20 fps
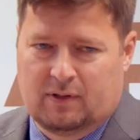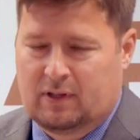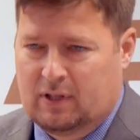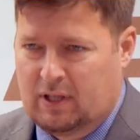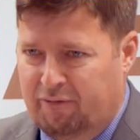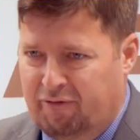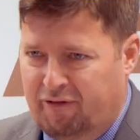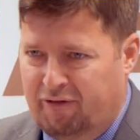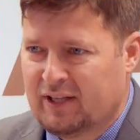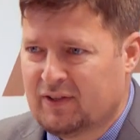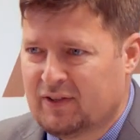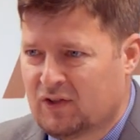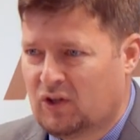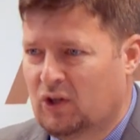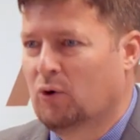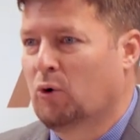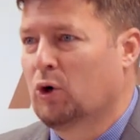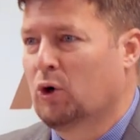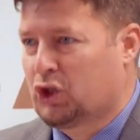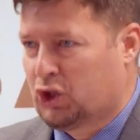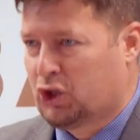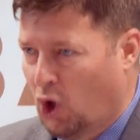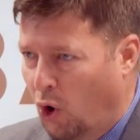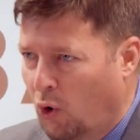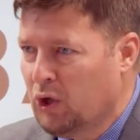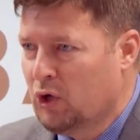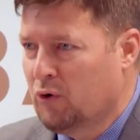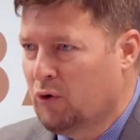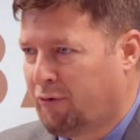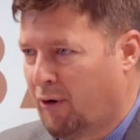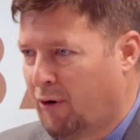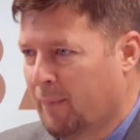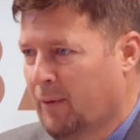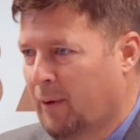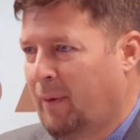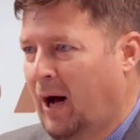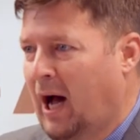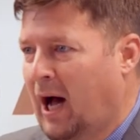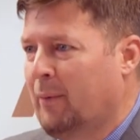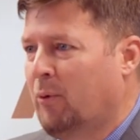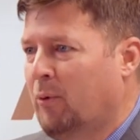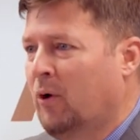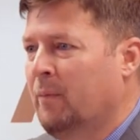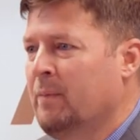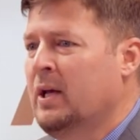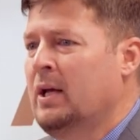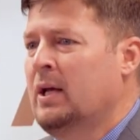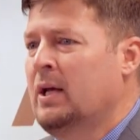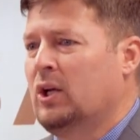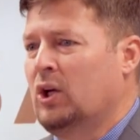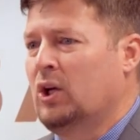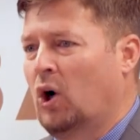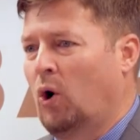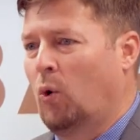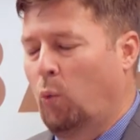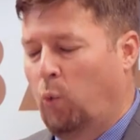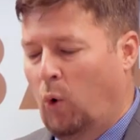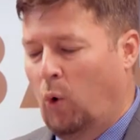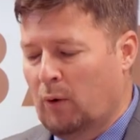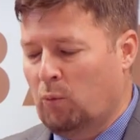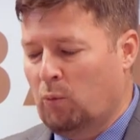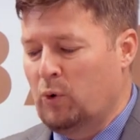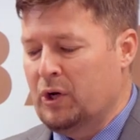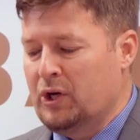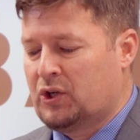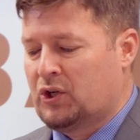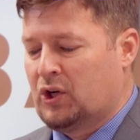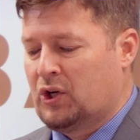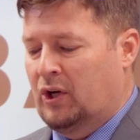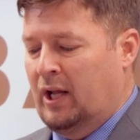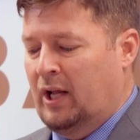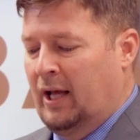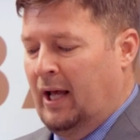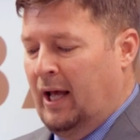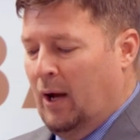convince you or show you from the Bible, you know, what we should,